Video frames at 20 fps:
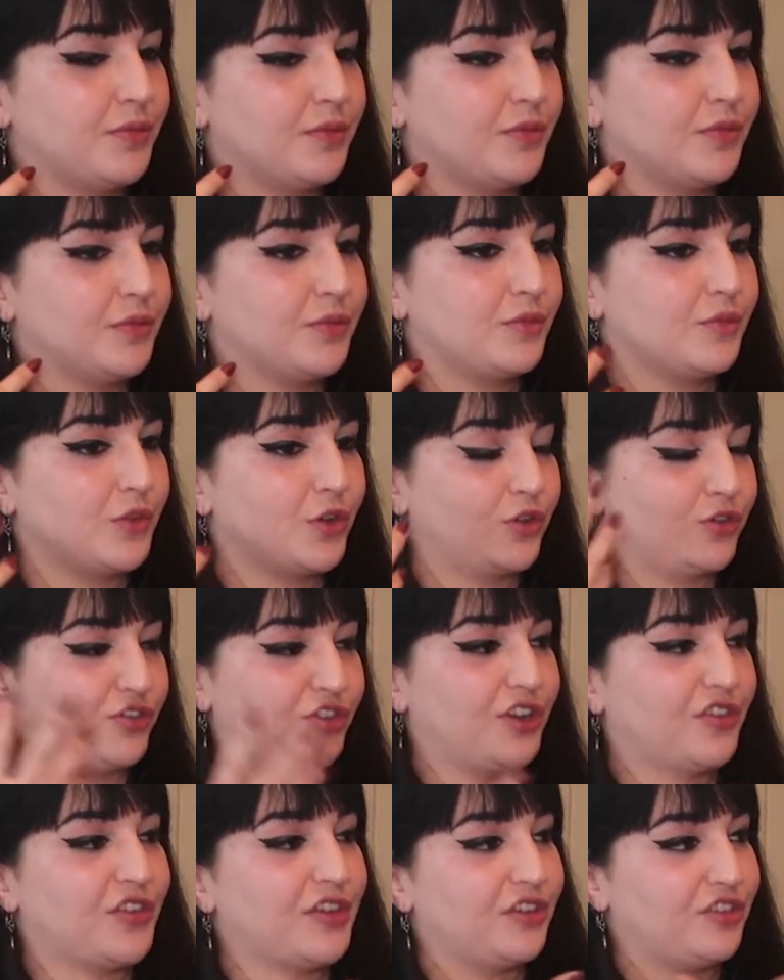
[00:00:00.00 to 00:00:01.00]
that there's
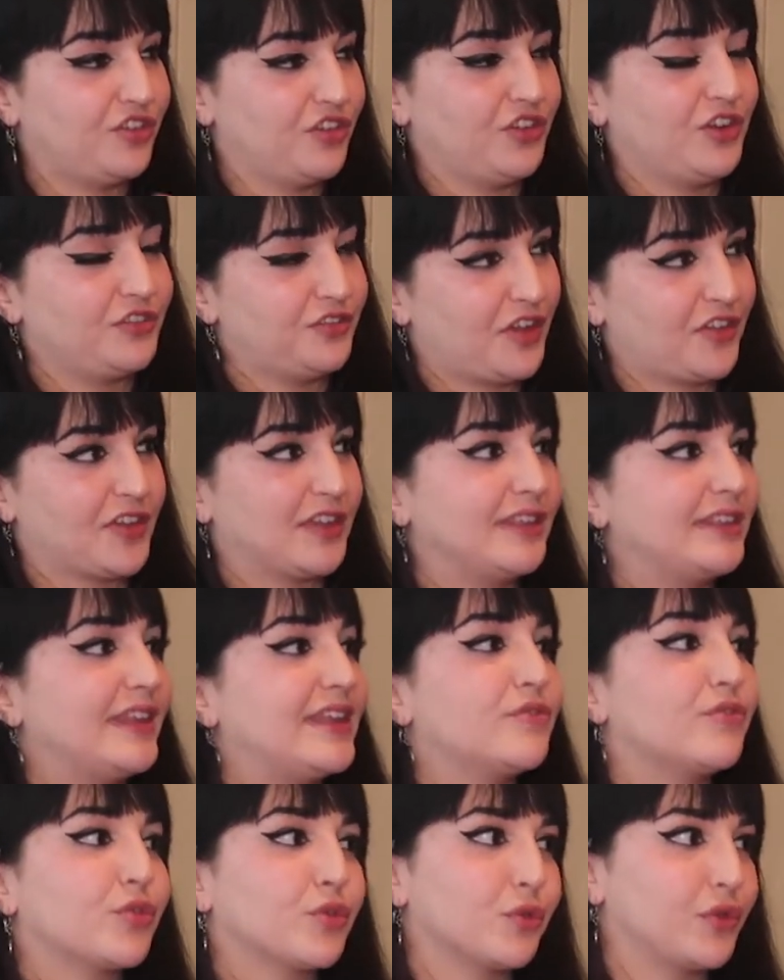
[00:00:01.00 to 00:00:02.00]
very strong
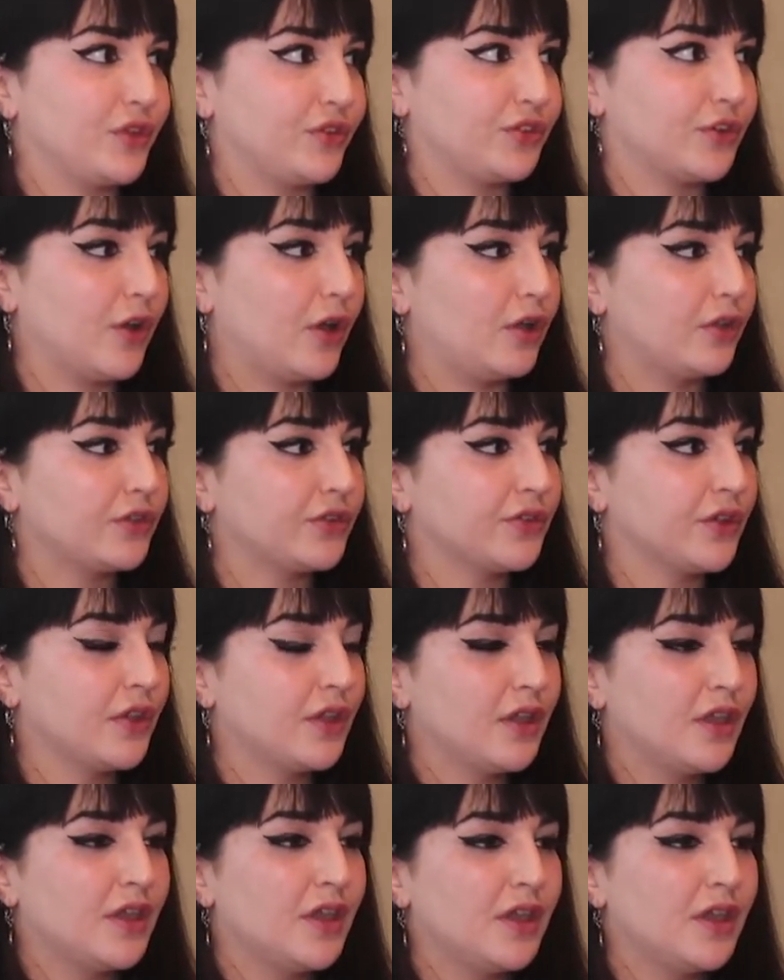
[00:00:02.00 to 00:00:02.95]
energy coming from the dolls